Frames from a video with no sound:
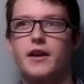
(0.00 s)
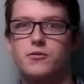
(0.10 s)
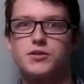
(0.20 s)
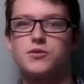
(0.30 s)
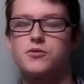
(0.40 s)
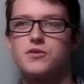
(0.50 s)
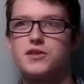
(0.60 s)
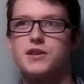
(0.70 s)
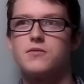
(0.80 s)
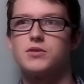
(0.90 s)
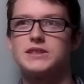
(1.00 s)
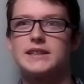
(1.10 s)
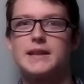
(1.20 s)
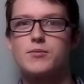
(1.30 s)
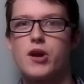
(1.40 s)
thought was cool to see was
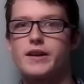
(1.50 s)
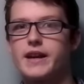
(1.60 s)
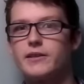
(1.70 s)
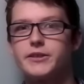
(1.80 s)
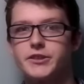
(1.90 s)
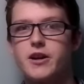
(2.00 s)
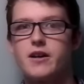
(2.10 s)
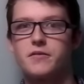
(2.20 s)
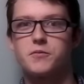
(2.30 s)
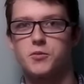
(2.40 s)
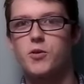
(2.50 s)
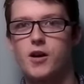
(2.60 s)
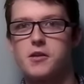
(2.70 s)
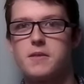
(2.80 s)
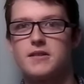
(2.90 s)
that they brought Kelly Shaw from the
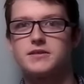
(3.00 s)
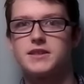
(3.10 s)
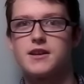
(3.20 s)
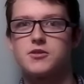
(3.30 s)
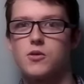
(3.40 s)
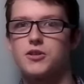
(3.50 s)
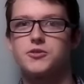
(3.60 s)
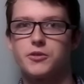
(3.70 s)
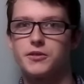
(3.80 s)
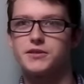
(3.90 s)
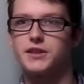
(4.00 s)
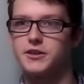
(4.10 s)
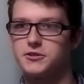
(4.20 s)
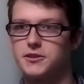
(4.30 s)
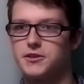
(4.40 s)
Rocky Mountain Sasquatch
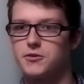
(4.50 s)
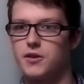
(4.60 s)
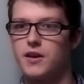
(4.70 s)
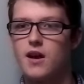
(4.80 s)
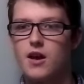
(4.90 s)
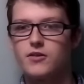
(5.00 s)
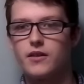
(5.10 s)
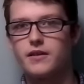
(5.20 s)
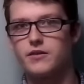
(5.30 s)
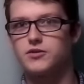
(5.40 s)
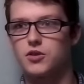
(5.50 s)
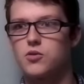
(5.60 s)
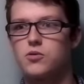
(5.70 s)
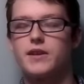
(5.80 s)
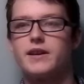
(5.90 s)
organization into it. So that was a
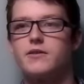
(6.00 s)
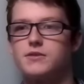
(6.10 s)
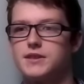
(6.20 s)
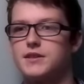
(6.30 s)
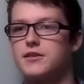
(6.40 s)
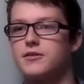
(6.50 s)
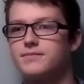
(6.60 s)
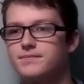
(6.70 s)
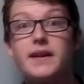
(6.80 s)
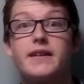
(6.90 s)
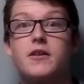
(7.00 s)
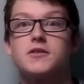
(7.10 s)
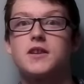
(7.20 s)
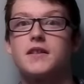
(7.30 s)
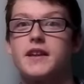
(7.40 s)
cool that he was in there. Then it
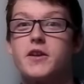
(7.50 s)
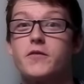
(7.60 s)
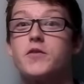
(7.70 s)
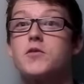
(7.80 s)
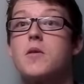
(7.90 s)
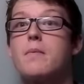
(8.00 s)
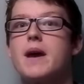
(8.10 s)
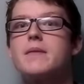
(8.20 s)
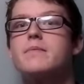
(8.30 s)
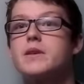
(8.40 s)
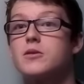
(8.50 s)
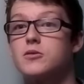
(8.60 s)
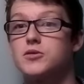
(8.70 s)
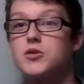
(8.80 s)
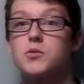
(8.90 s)
goes on to interview Ben
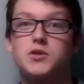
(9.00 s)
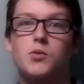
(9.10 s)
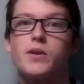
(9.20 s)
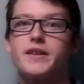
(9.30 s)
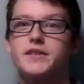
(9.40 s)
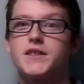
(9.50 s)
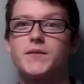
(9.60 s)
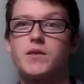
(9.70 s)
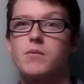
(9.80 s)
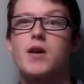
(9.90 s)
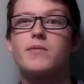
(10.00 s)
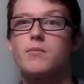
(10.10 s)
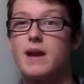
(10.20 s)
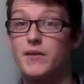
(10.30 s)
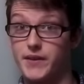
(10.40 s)
Mills, who was a witness of the Marble
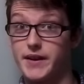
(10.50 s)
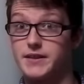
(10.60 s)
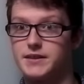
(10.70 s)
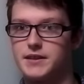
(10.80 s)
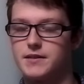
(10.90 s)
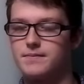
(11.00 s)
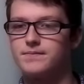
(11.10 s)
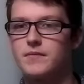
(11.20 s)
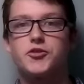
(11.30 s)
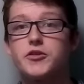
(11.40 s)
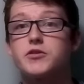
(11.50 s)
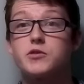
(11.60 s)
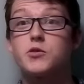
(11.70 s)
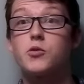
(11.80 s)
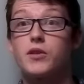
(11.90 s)
Mountain incident. So this
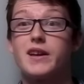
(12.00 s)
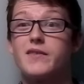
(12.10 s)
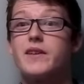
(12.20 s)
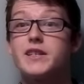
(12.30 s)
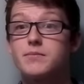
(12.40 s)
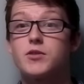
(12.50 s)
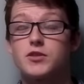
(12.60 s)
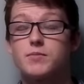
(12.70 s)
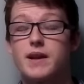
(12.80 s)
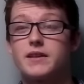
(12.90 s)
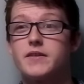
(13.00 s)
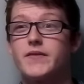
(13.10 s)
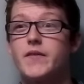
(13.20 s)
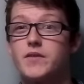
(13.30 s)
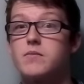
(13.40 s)
was cool to give his perspective
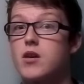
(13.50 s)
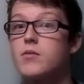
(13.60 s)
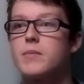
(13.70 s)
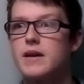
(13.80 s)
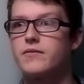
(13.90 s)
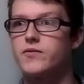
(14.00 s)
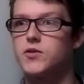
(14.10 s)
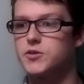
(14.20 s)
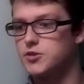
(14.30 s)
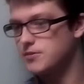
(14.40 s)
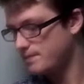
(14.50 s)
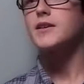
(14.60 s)
of the Marble Mountain footage.